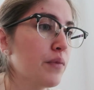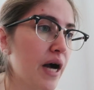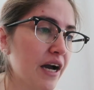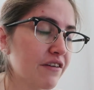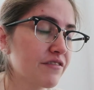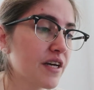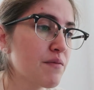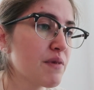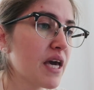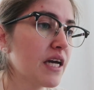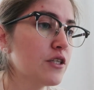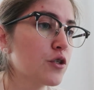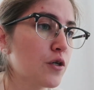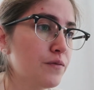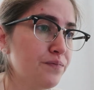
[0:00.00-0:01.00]
Black Flame
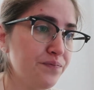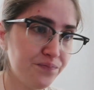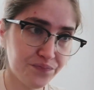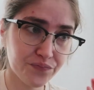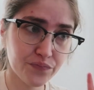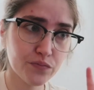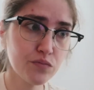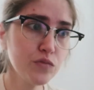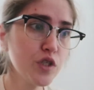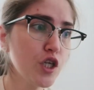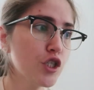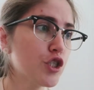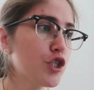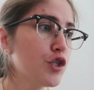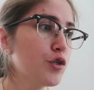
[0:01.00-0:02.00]
Candle,
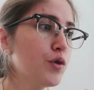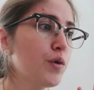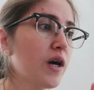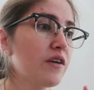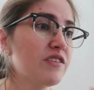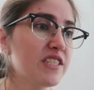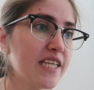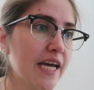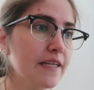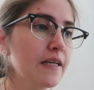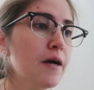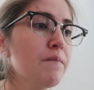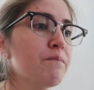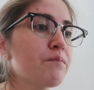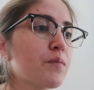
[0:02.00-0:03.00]
two of
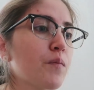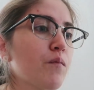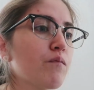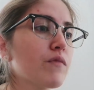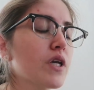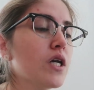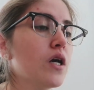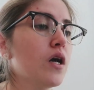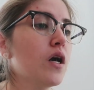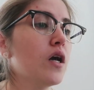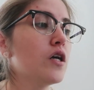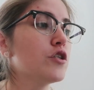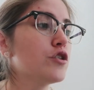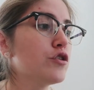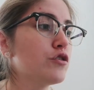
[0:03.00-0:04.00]
Salem,
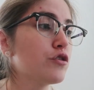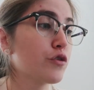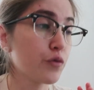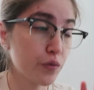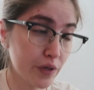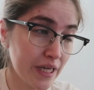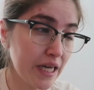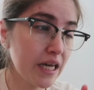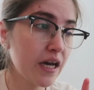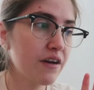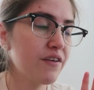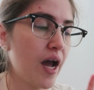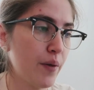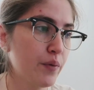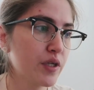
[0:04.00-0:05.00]
three
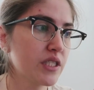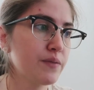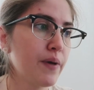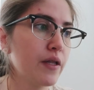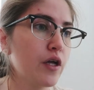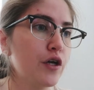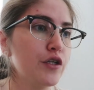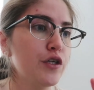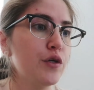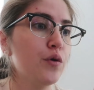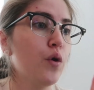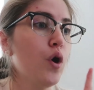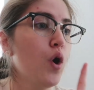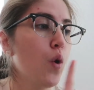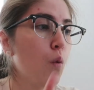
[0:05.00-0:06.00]
of I Put a Spell on
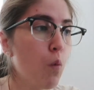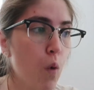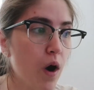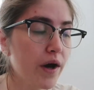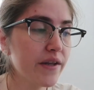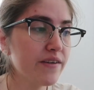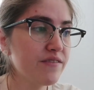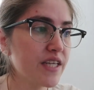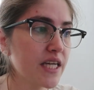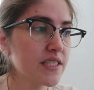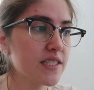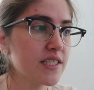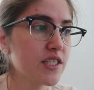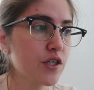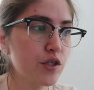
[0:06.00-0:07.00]
You, one of
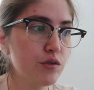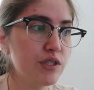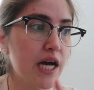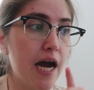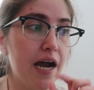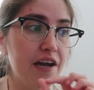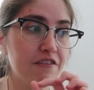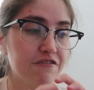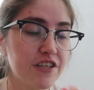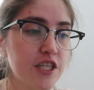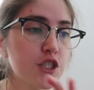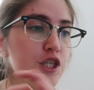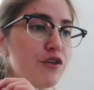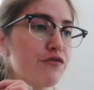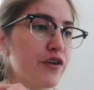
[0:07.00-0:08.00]
Dance Until You Die,
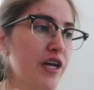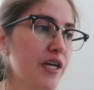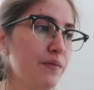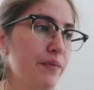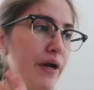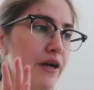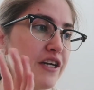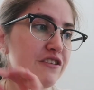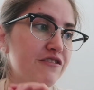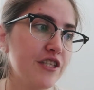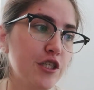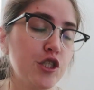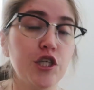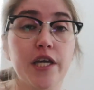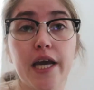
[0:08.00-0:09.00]
finishing Frankenberry,
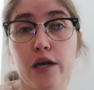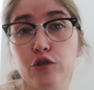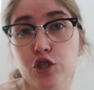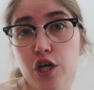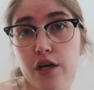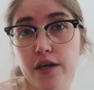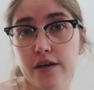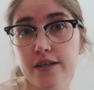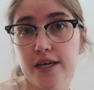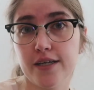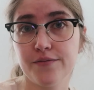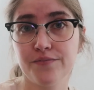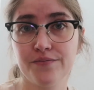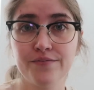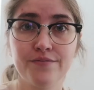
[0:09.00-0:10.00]
finishing Count Chocula.